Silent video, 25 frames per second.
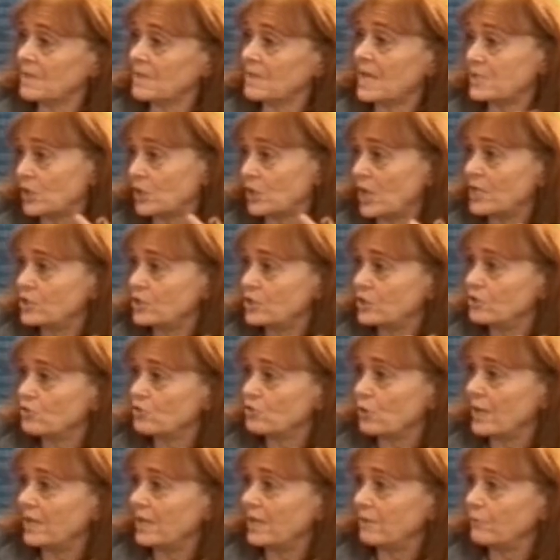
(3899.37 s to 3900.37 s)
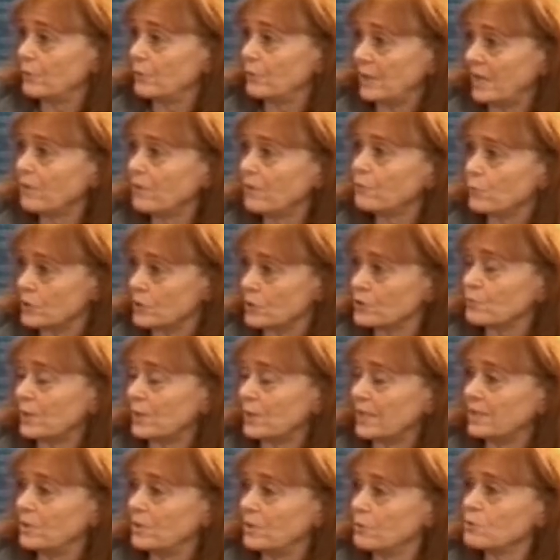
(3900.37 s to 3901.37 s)
education and training for the Air Force,
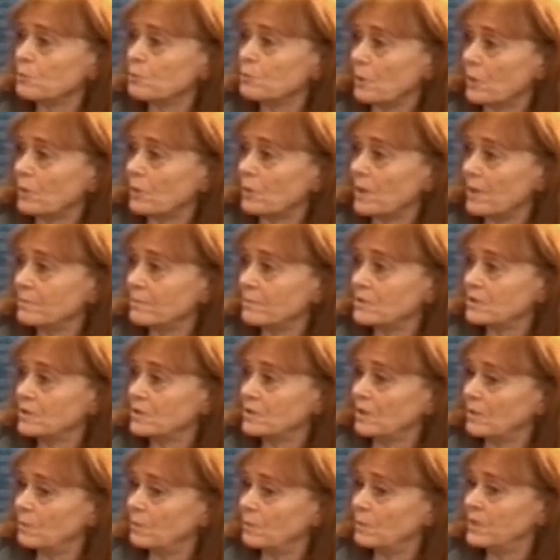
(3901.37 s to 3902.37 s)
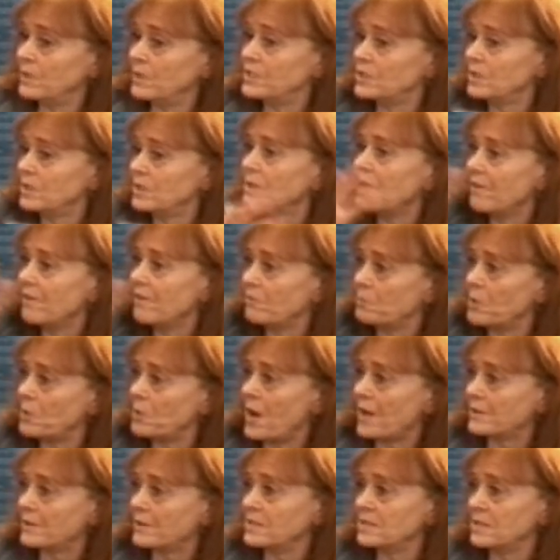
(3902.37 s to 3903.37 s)
running those programs. So we still have a
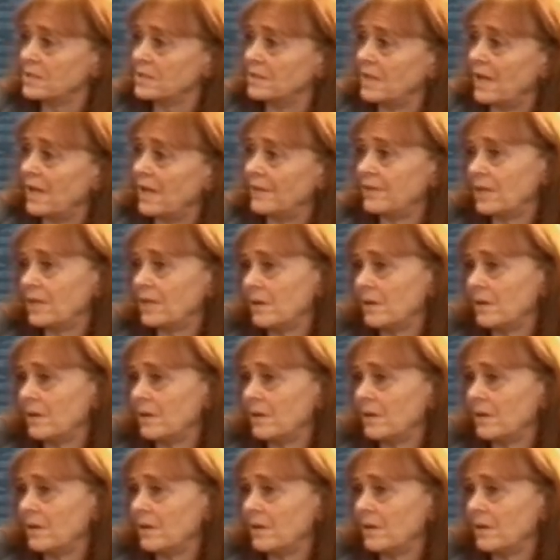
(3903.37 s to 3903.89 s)
practice in that. The